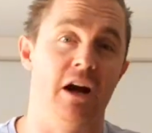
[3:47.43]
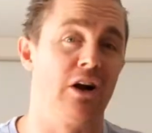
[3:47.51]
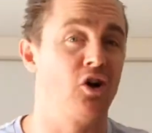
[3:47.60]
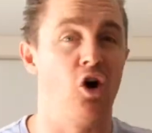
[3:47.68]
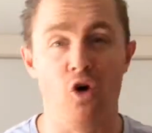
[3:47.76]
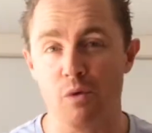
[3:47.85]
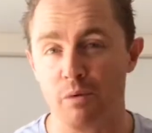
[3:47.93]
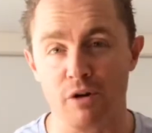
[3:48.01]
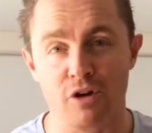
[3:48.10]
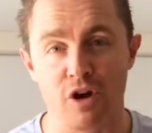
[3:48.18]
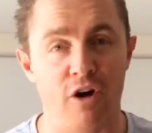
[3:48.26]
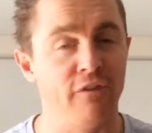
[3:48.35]
a cold
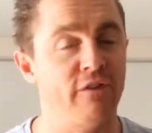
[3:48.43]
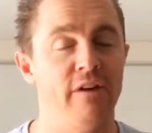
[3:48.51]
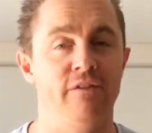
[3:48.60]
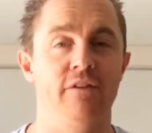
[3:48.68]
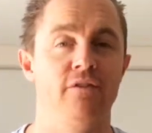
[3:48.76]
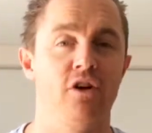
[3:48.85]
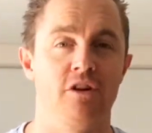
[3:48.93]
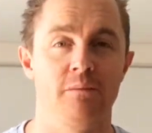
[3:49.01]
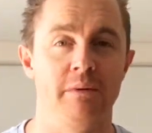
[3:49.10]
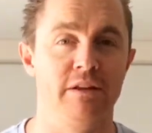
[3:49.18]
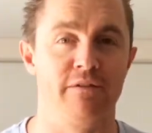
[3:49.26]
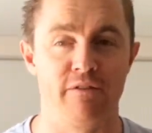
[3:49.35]
brew coffee if you've got them
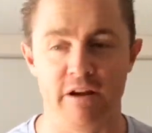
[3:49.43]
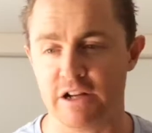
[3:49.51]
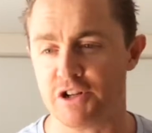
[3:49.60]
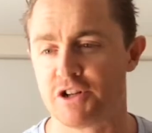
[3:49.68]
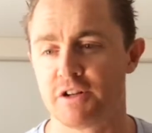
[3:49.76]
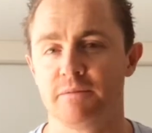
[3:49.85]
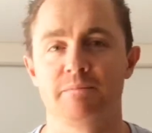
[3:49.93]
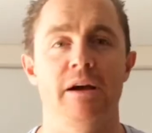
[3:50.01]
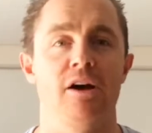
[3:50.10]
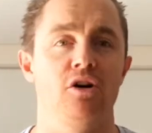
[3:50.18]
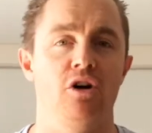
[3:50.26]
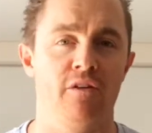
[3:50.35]
in the fridge,
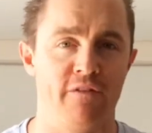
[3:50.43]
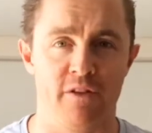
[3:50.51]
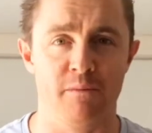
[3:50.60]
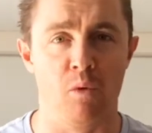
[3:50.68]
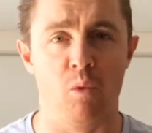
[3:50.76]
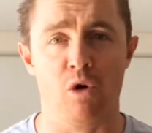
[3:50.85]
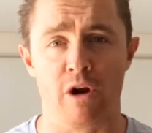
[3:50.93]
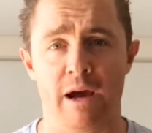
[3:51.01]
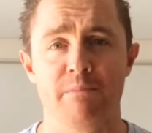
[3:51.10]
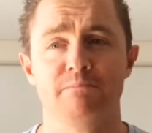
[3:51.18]
offer them a water.